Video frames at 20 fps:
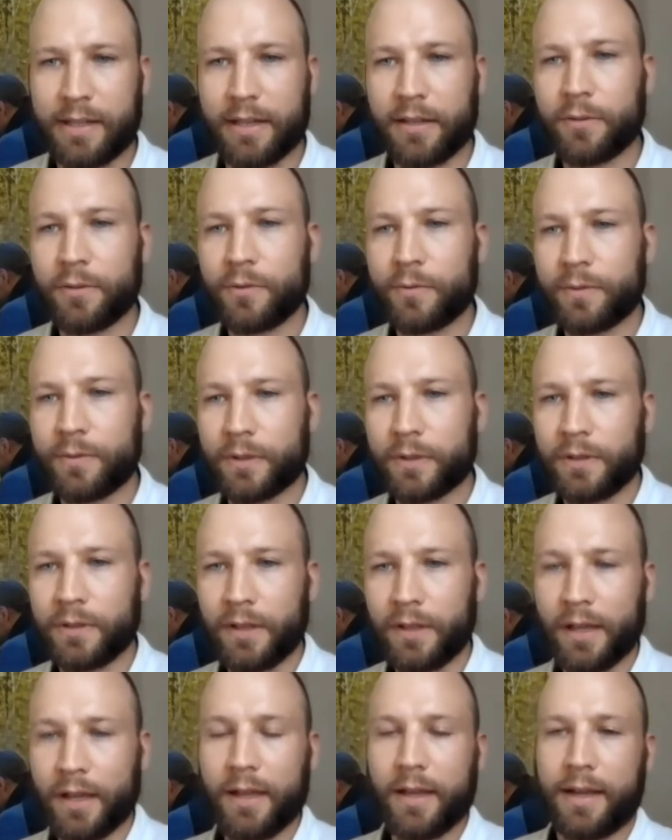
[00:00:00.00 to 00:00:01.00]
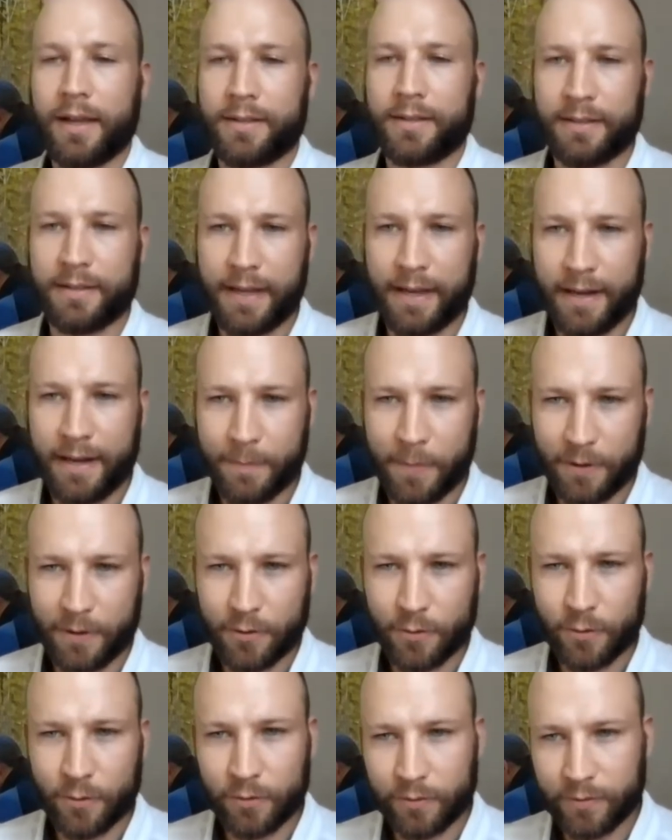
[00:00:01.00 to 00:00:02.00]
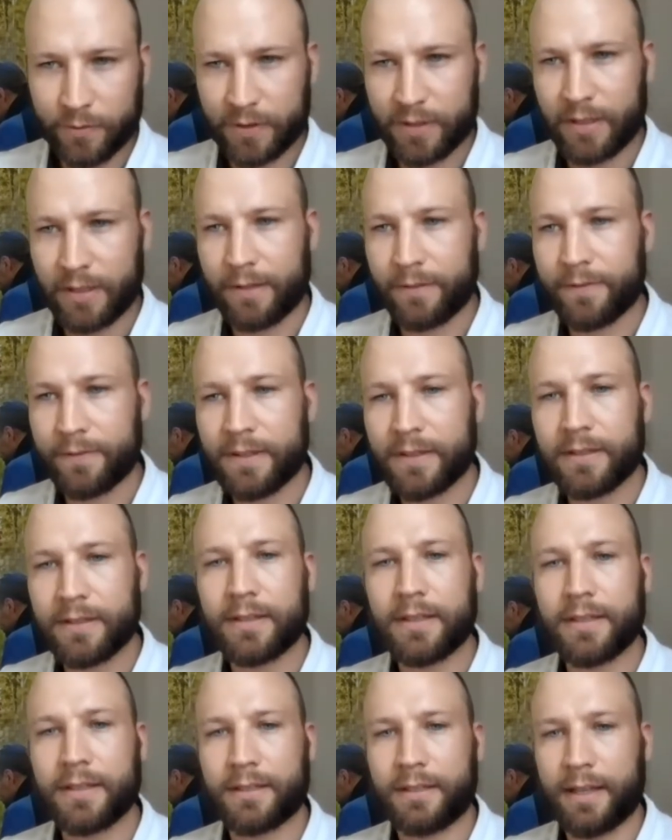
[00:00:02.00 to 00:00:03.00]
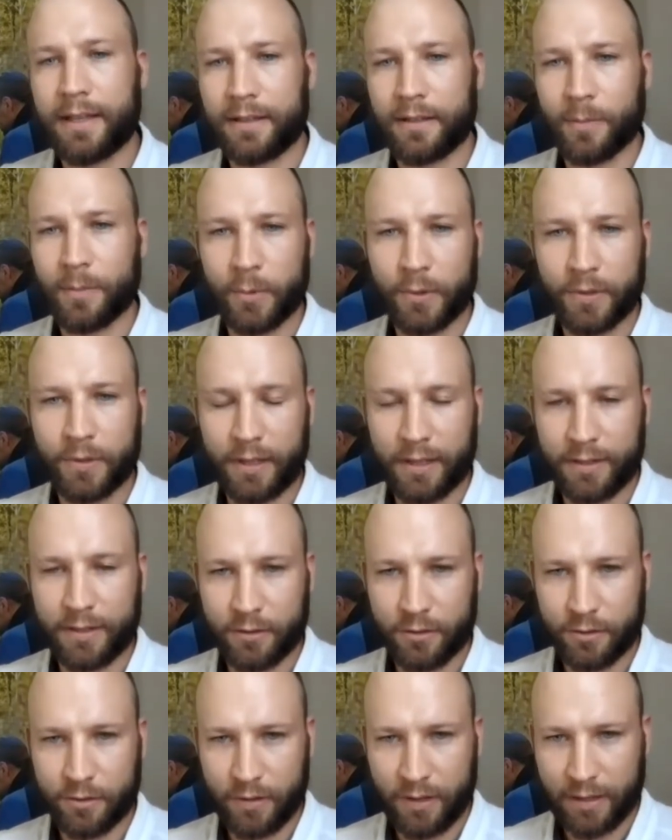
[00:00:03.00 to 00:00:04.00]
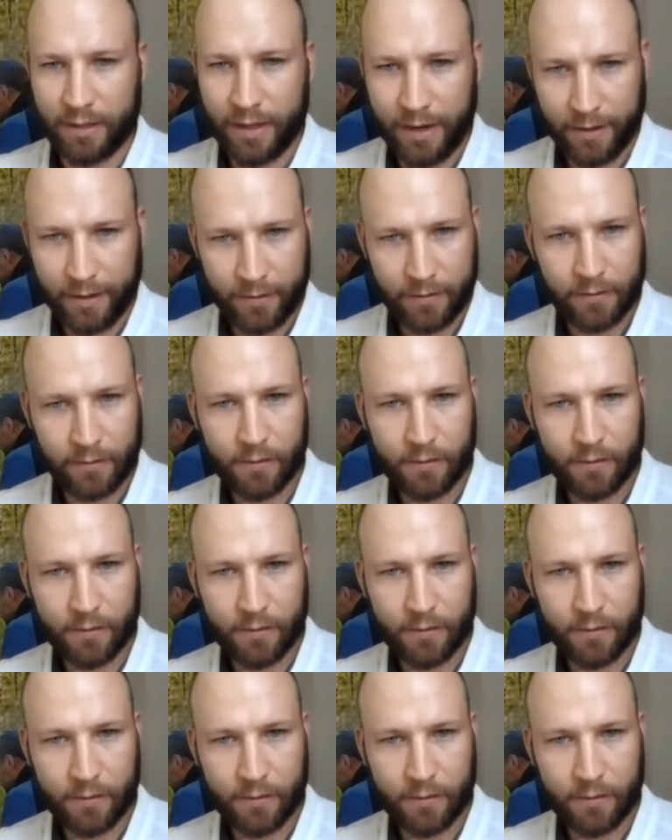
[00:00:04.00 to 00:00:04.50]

useful as a dynamic tool for geophysicists and the broader industry alike.